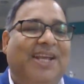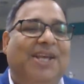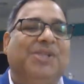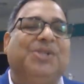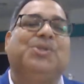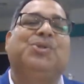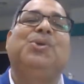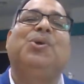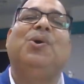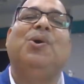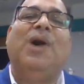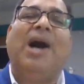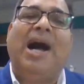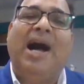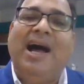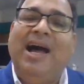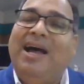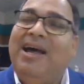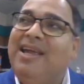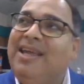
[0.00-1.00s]
So
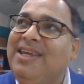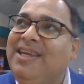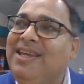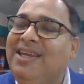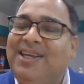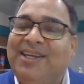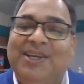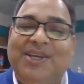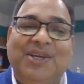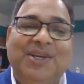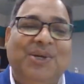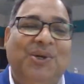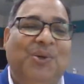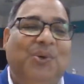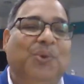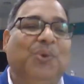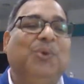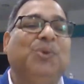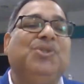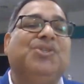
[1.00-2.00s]
I,
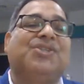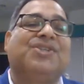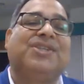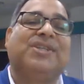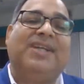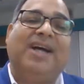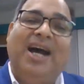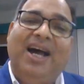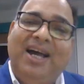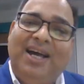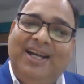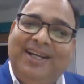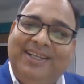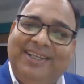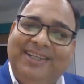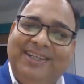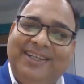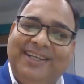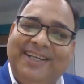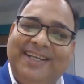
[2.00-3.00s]
whose
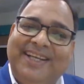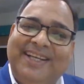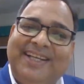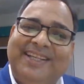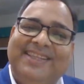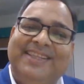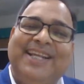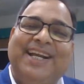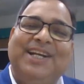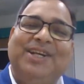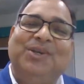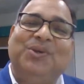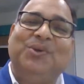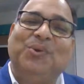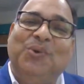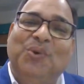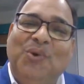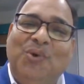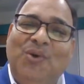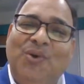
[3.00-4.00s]
star that
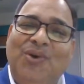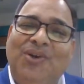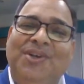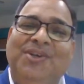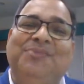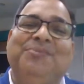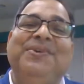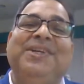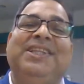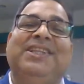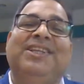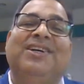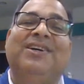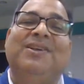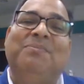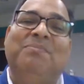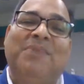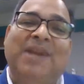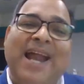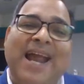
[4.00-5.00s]
owned with
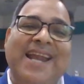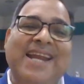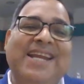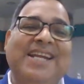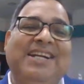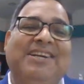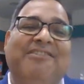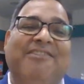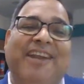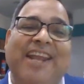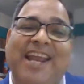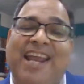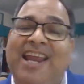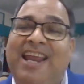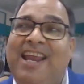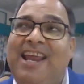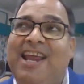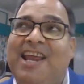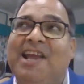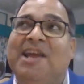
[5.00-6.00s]
her bright
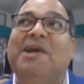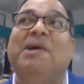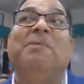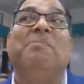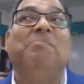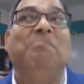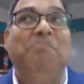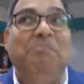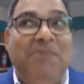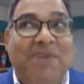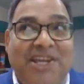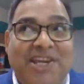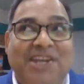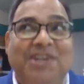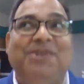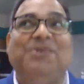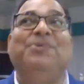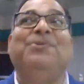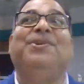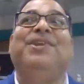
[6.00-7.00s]
ray
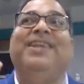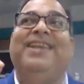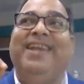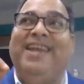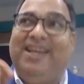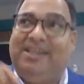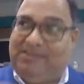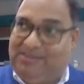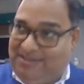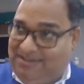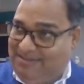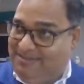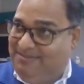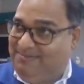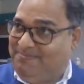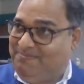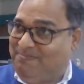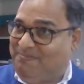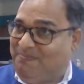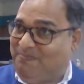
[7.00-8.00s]
me to direct.
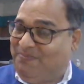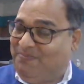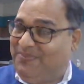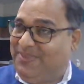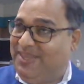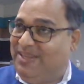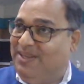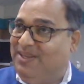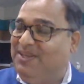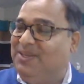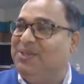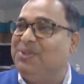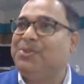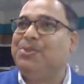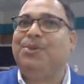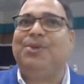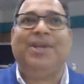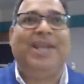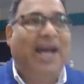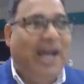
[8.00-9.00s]

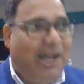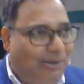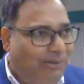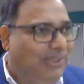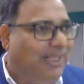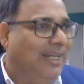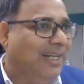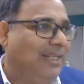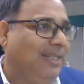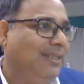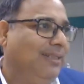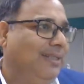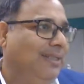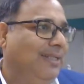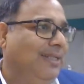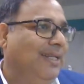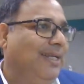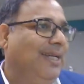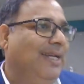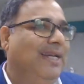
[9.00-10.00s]
So now that
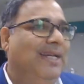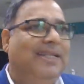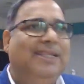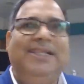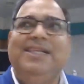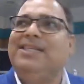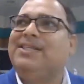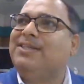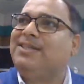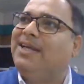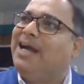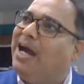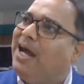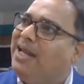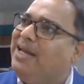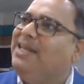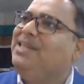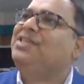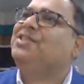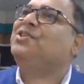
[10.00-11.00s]
the
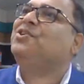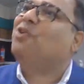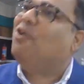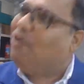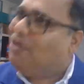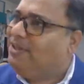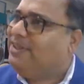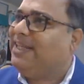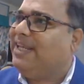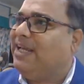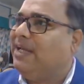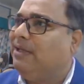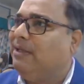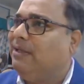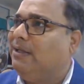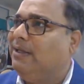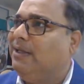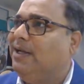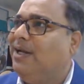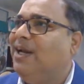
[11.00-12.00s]
star is not there
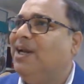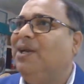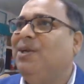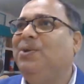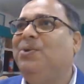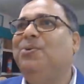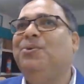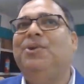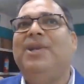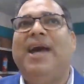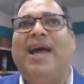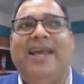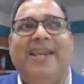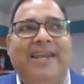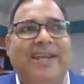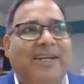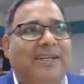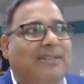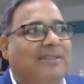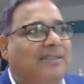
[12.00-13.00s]
to
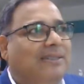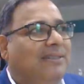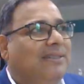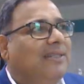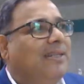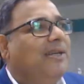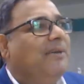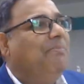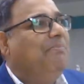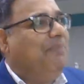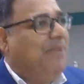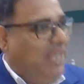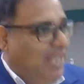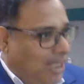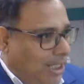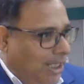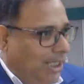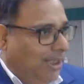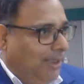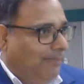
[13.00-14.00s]
direct
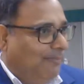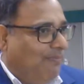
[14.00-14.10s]
me,